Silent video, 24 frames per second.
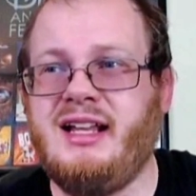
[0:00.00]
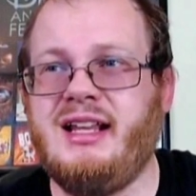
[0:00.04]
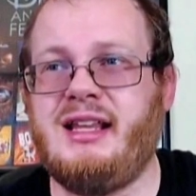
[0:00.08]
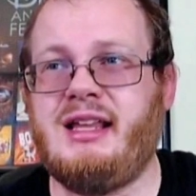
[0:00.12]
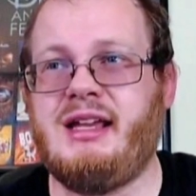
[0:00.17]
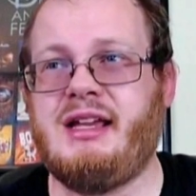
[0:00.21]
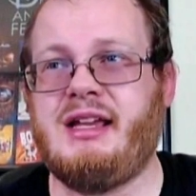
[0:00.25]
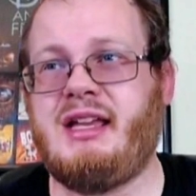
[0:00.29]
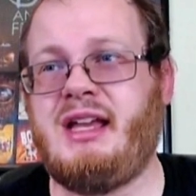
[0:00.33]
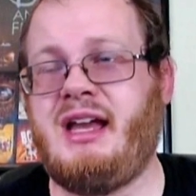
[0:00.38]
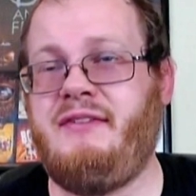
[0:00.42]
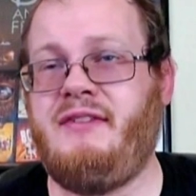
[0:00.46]

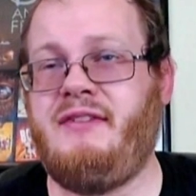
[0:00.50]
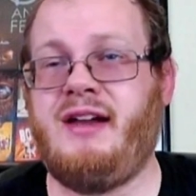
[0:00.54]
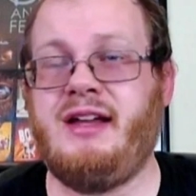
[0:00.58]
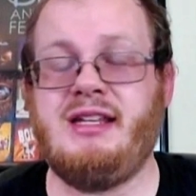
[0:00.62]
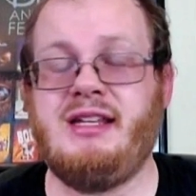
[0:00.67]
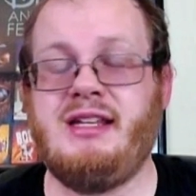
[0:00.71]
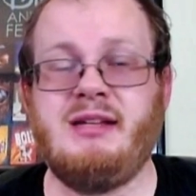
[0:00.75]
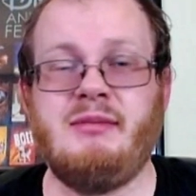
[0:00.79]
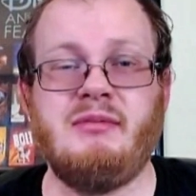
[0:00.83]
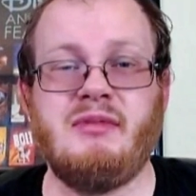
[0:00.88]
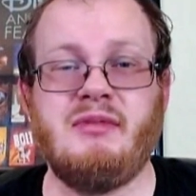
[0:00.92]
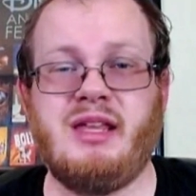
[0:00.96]
Like if I
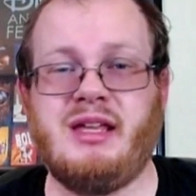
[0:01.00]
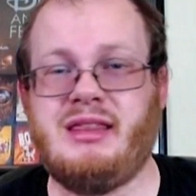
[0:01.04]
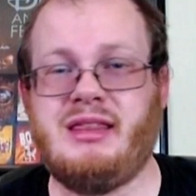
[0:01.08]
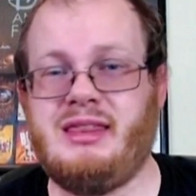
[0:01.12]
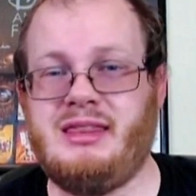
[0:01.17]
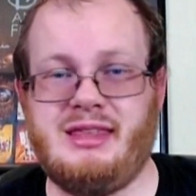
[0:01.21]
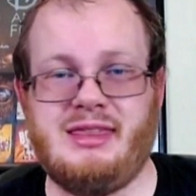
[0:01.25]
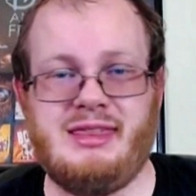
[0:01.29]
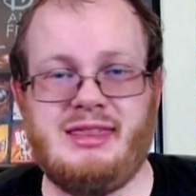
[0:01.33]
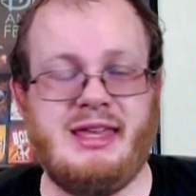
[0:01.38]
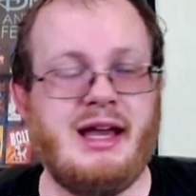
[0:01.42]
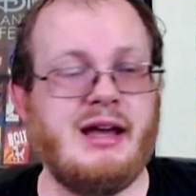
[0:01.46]
didn't like
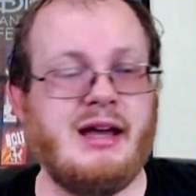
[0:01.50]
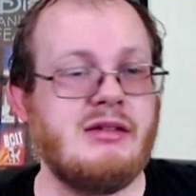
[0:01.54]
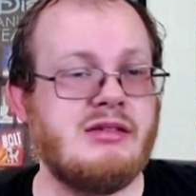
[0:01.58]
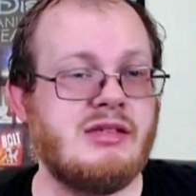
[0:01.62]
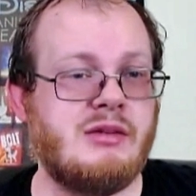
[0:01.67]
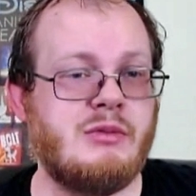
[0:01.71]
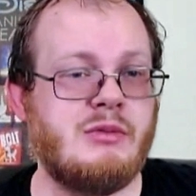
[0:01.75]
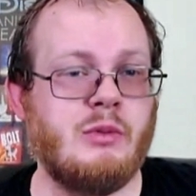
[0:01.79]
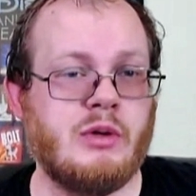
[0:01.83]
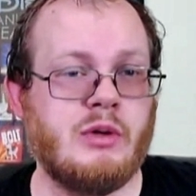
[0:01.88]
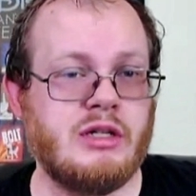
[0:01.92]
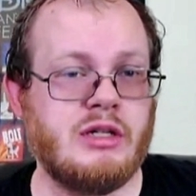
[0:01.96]
the
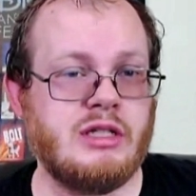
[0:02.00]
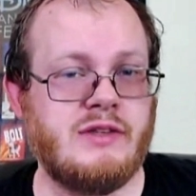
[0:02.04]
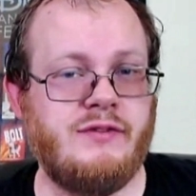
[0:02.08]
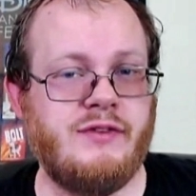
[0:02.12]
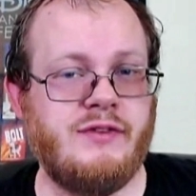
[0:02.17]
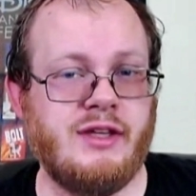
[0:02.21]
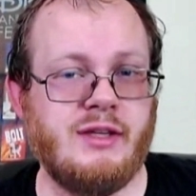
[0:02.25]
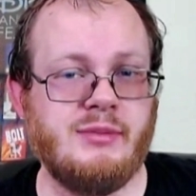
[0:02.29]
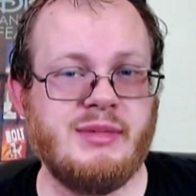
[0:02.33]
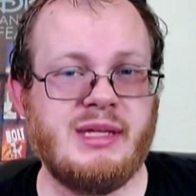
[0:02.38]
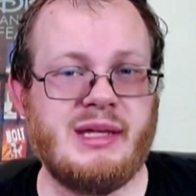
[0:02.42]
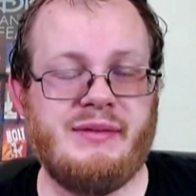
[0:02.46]
thousand worst
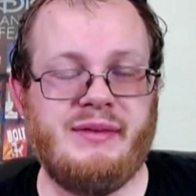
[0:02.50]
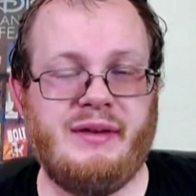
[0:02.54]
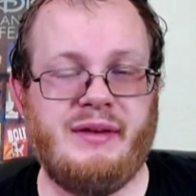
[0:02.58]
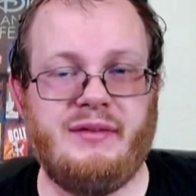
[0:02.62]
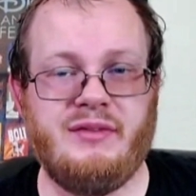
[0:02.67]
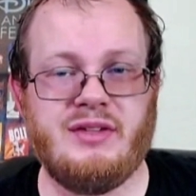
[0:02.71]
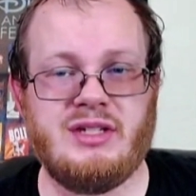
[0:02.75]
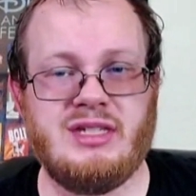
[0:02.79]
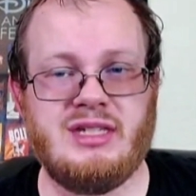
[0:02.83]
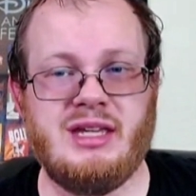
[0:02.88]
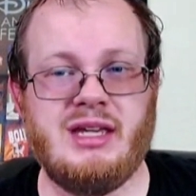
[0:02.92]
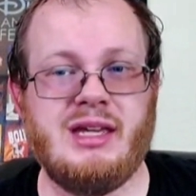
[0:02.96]
films I've ever
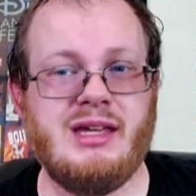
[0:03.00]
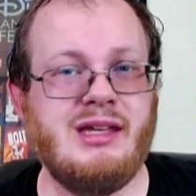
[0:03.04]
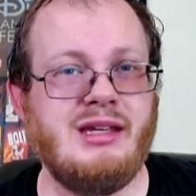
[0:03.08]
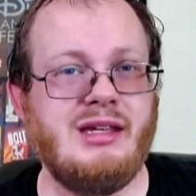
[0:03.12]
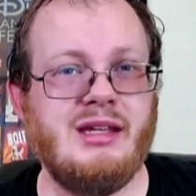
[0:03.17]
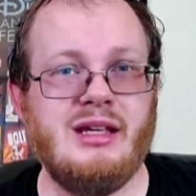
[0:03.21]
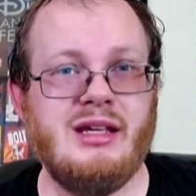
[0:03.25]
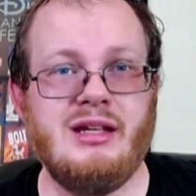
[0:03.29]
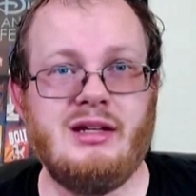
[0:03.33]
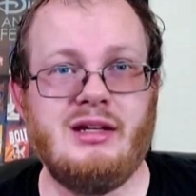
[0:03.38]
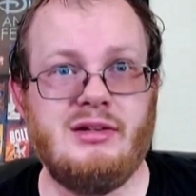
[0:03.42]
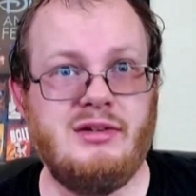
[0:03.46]
seen,
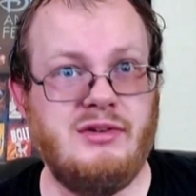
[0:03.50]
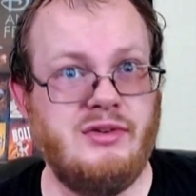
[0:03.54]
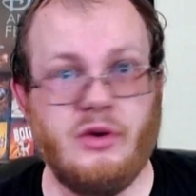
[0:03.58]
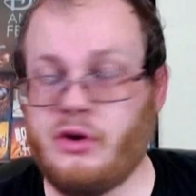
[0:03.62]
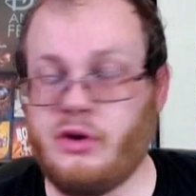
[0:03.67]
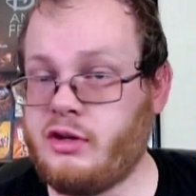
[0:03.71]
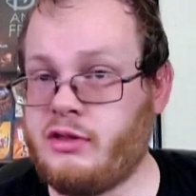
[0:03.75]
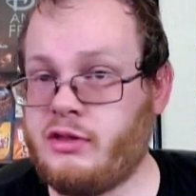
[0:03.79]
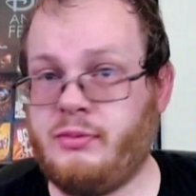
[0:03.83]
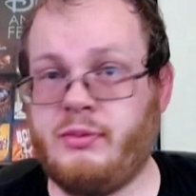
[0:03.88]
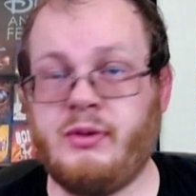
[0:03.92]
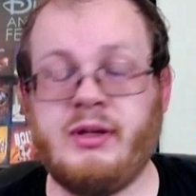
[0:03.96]

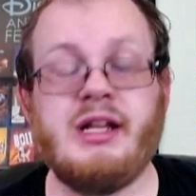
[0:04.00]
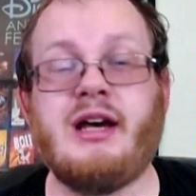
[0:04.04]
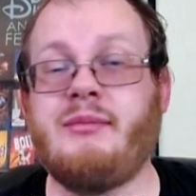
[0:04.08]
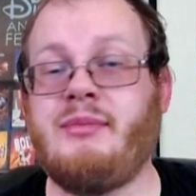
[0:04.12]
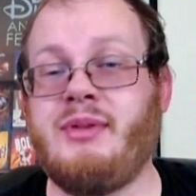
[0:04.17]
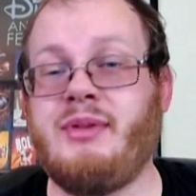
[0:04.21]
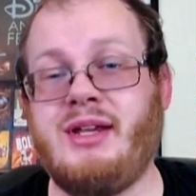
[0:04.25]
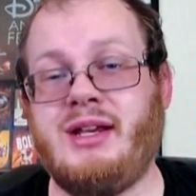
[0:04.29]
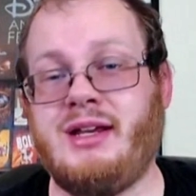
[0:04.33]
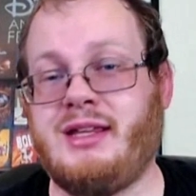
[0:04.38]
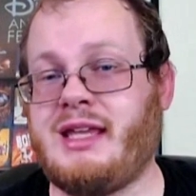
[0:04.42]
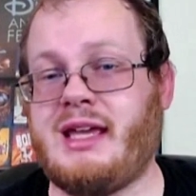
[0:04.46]
North would not
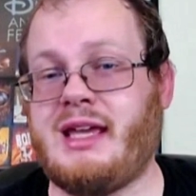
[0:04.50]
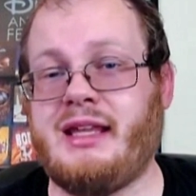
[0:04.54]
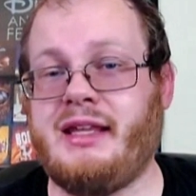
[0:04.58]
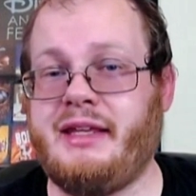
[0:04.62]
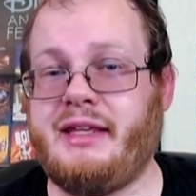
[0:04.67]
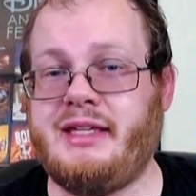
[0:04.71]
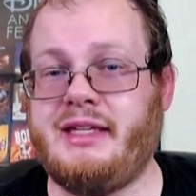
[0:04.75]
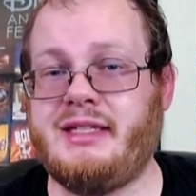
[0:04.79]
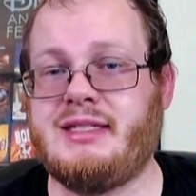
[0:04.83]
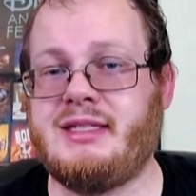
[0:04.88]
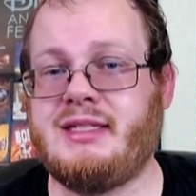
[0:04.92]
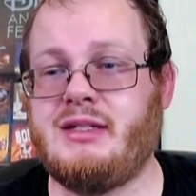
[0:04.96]
be on that
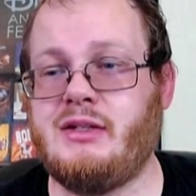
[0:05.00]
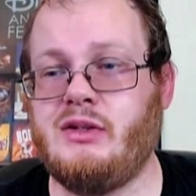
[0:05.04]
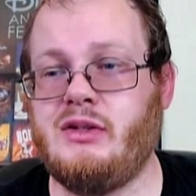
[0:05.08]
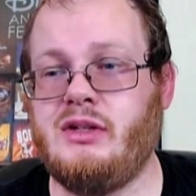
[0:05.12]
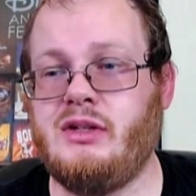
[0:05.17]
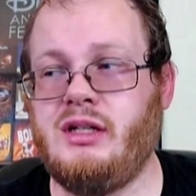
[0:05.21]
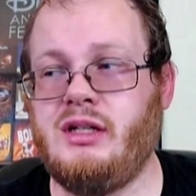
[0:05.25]
list.